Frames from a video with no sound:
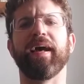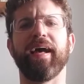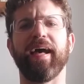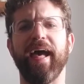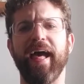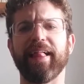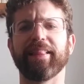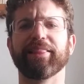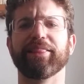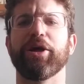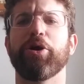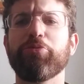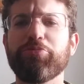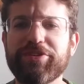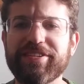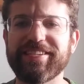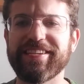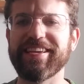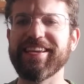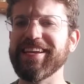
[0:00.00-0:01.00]
Hello,
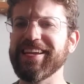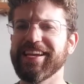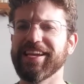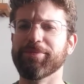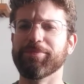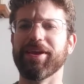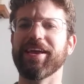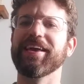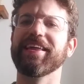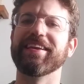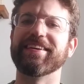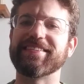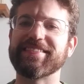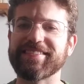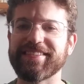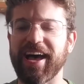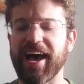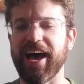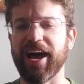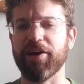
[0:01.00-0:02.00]
team. It
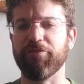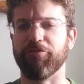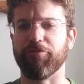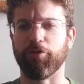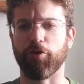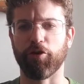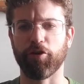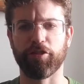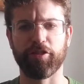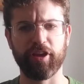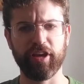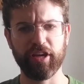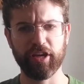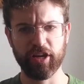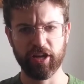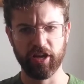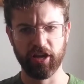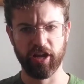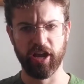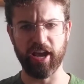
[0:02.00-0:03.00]
is time for the
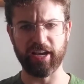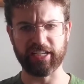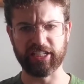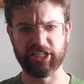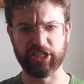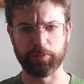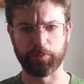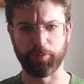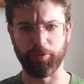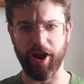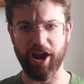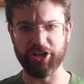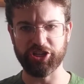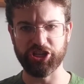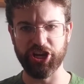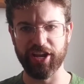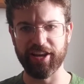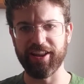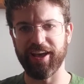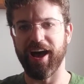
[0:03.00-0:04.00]

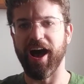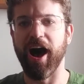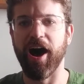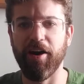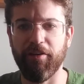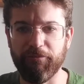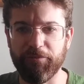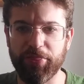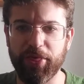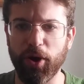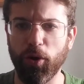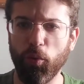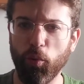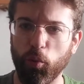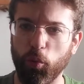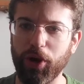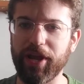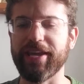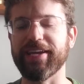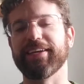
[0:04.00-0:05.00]
expression of the
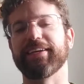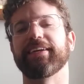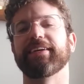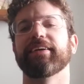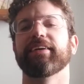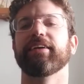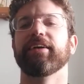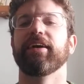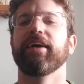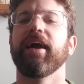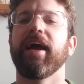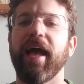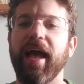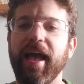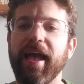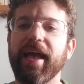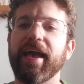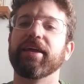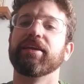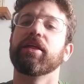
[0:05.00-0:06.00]
week.
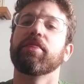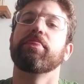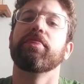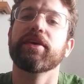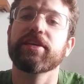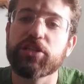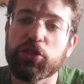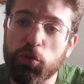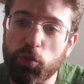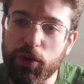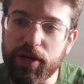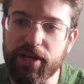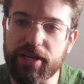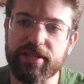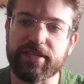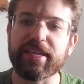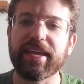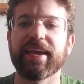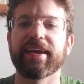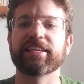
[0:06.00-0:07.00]
And this
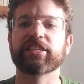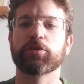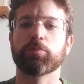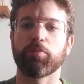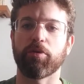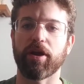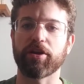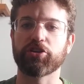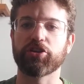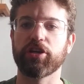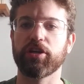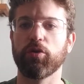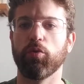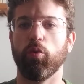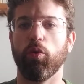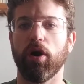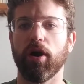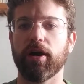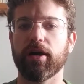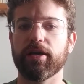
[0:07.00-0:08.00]
week's expression
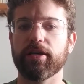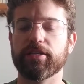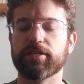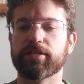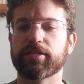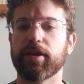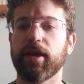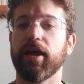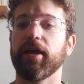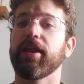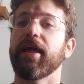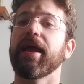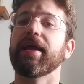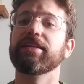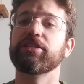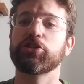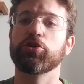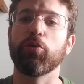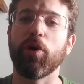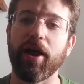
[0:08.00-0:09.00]
was an
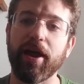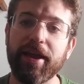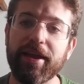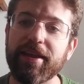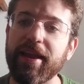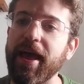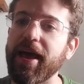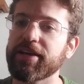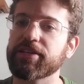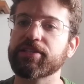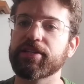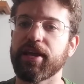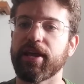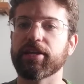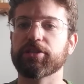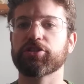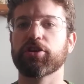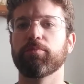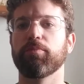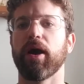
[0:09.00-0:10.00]
A2A, an asked to
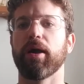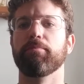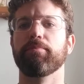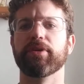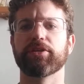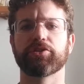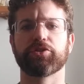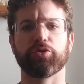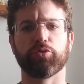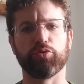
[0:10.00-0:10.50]
answer by Mr.